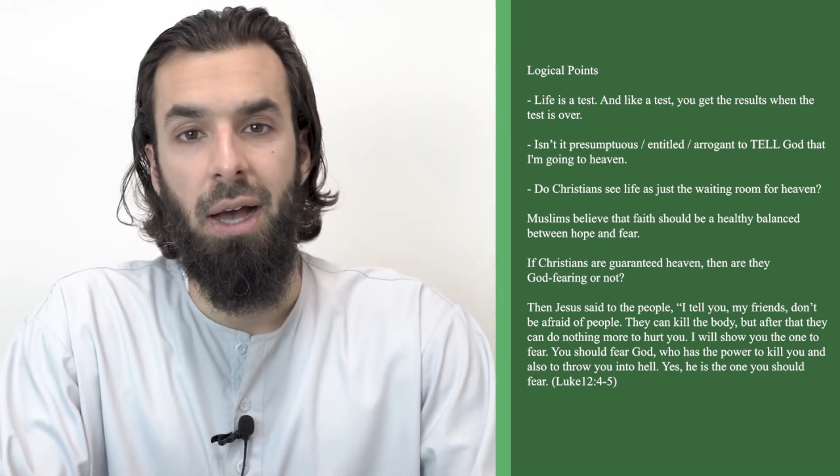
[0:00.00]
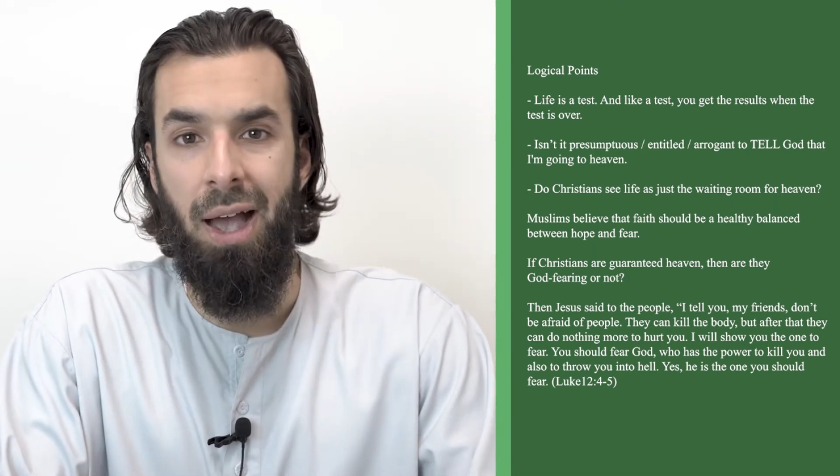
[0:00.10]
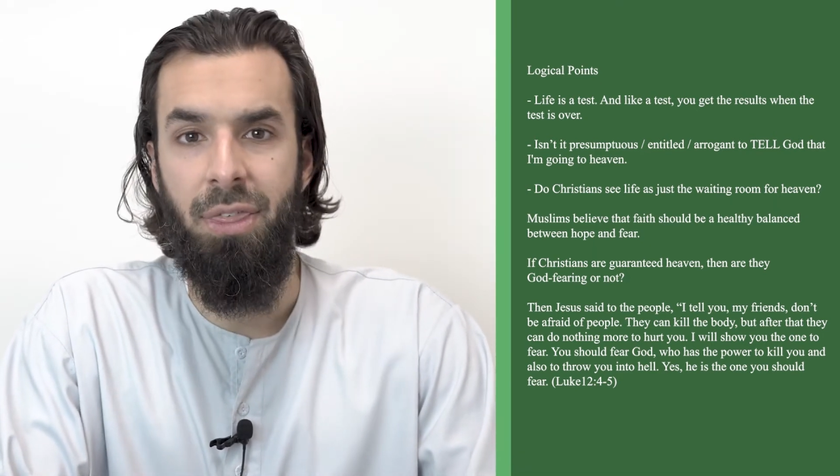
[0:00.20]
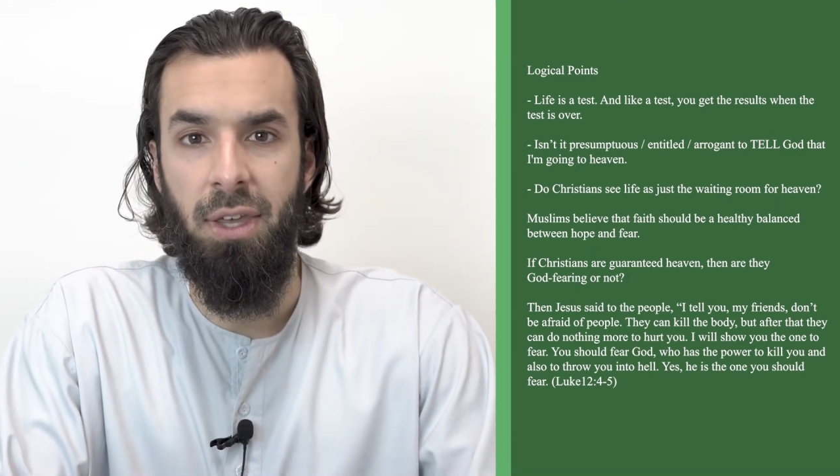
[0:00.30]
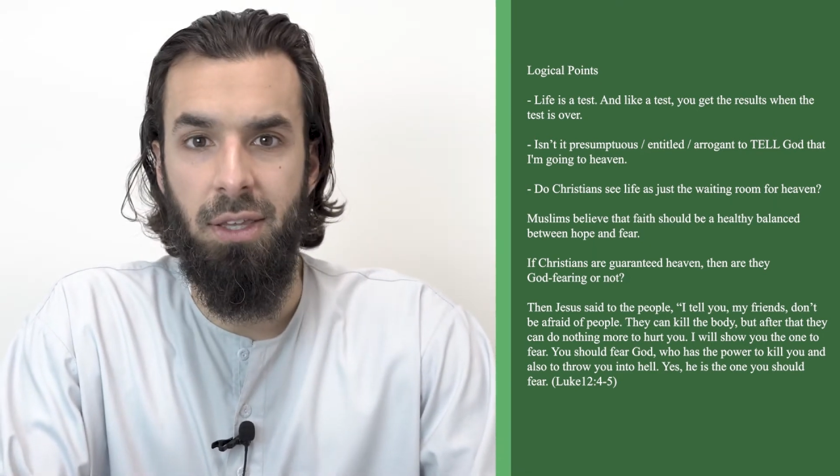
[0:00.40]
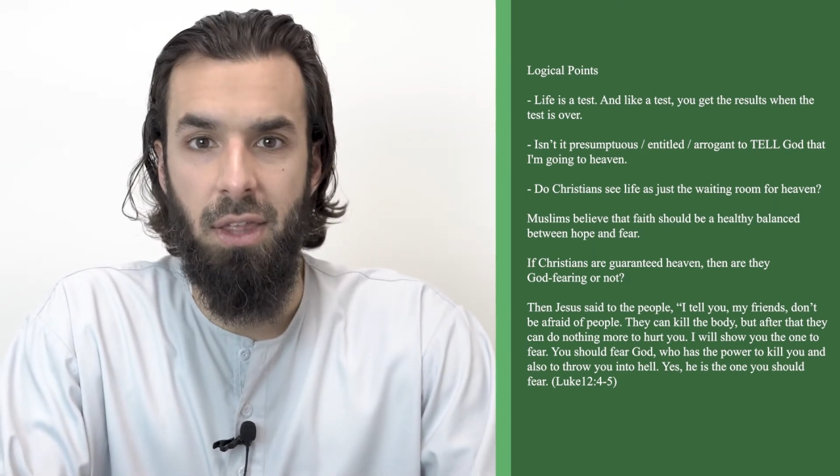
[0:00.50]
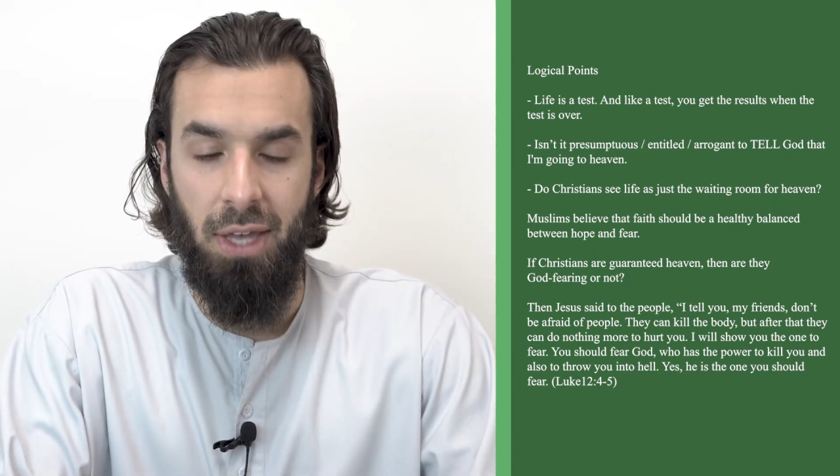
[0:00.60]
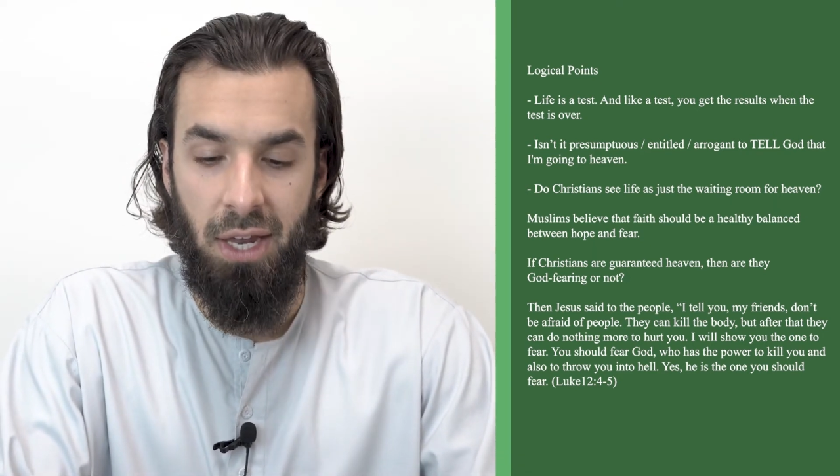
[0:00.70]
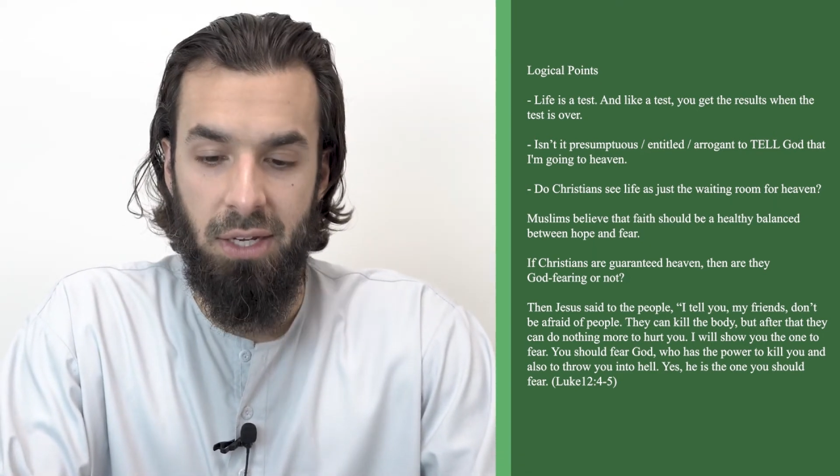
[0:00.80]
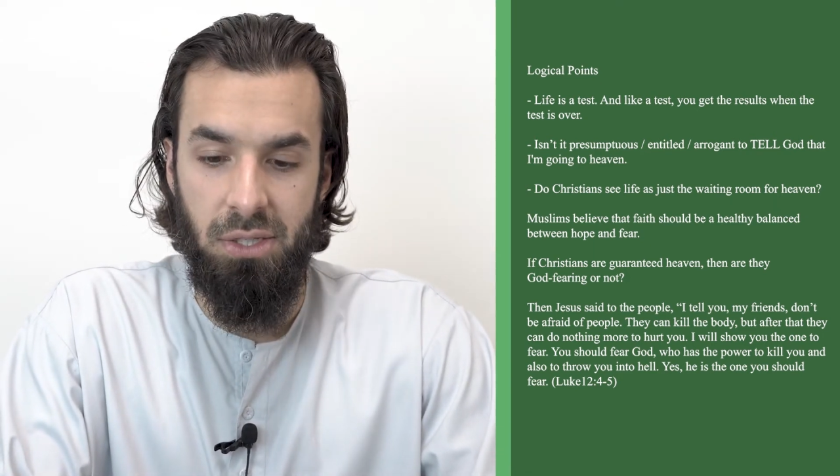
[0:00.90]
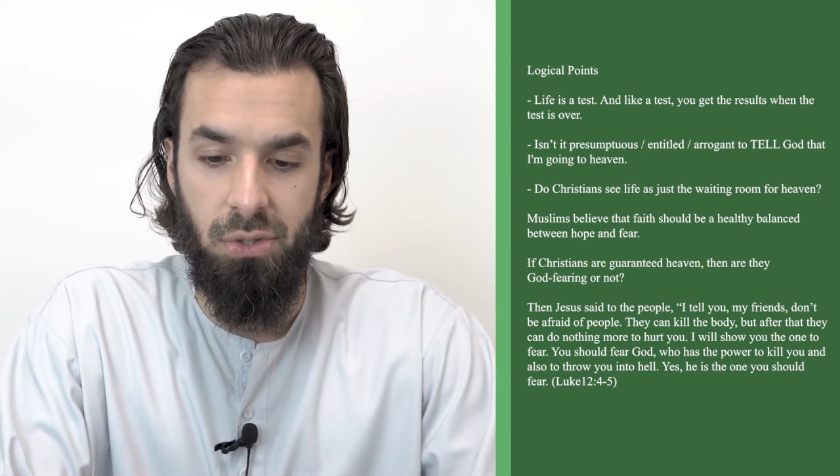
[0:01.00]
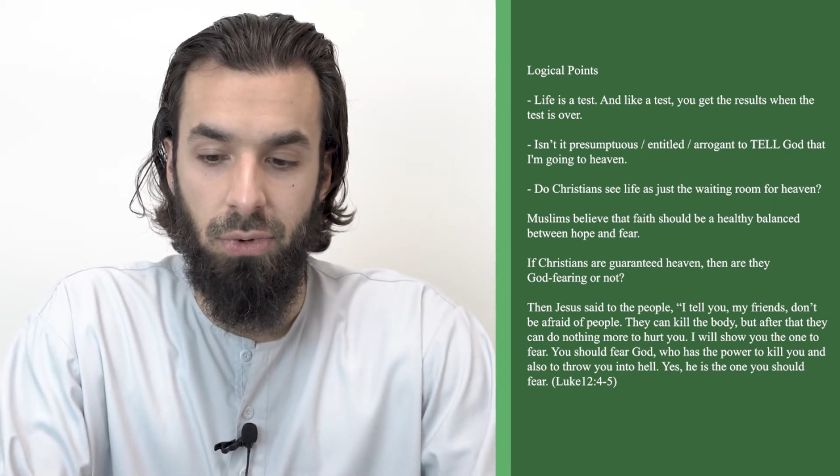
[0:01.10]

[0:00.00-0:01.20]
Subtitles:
I think that that is